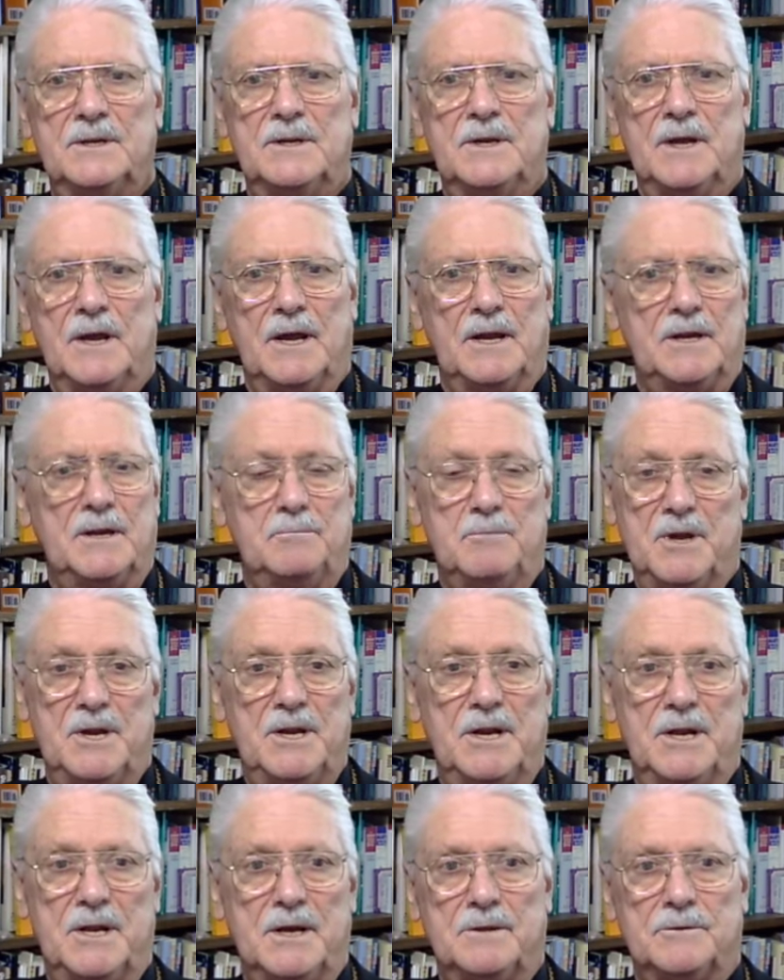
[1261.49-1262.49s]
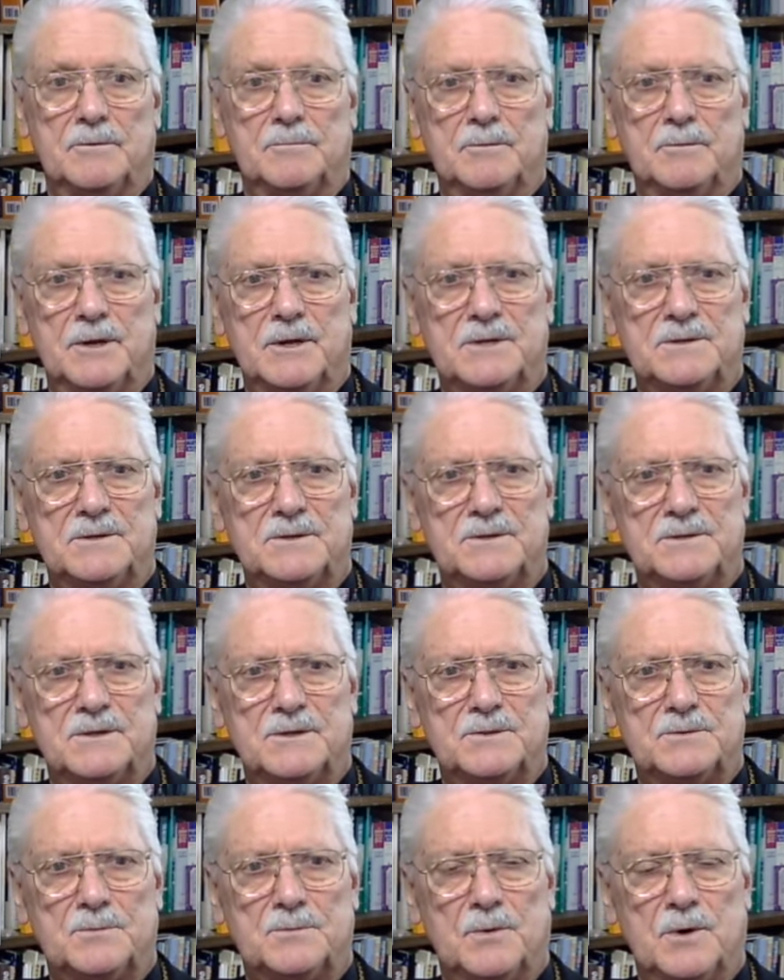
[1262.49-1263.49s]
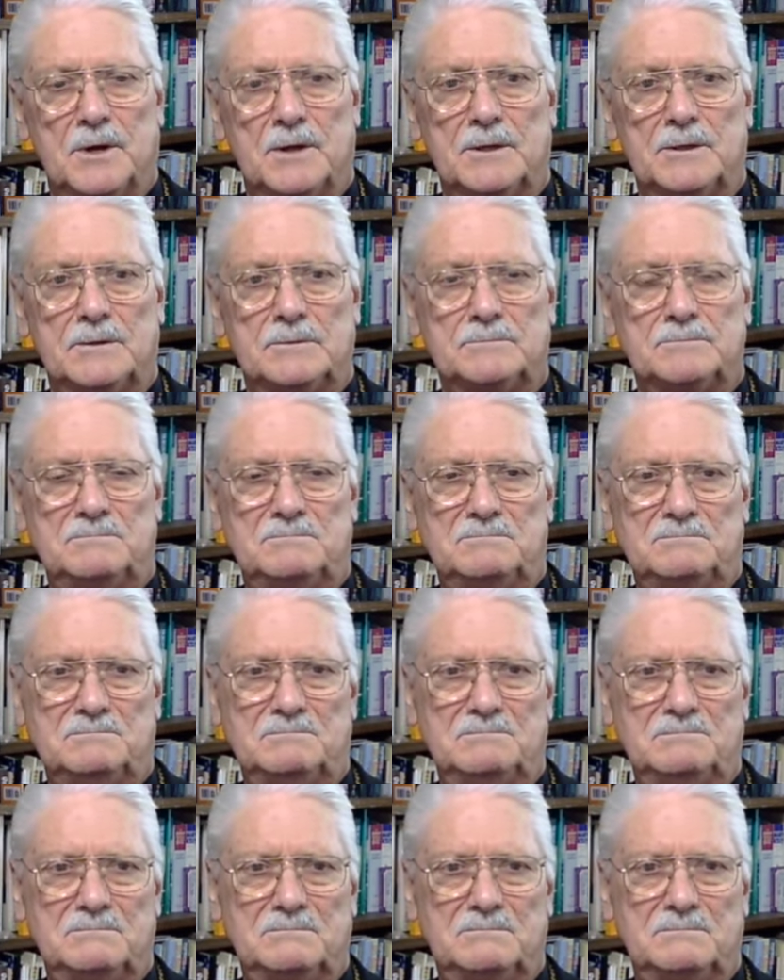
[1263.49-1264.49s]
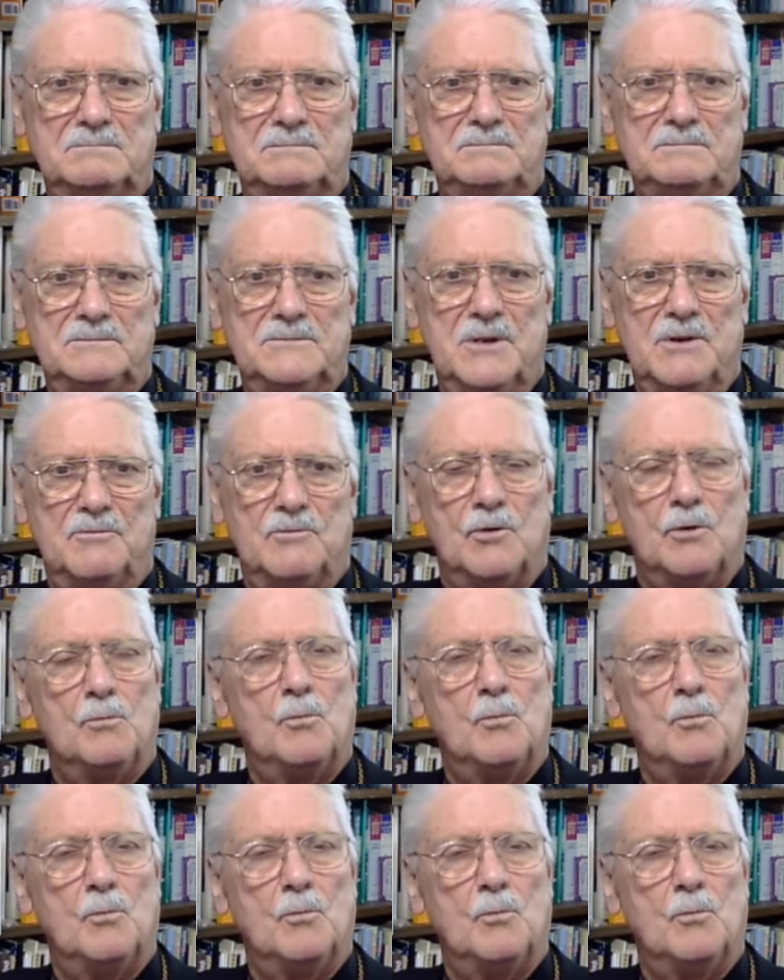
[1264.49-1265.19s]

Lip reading: and in many other places as well. From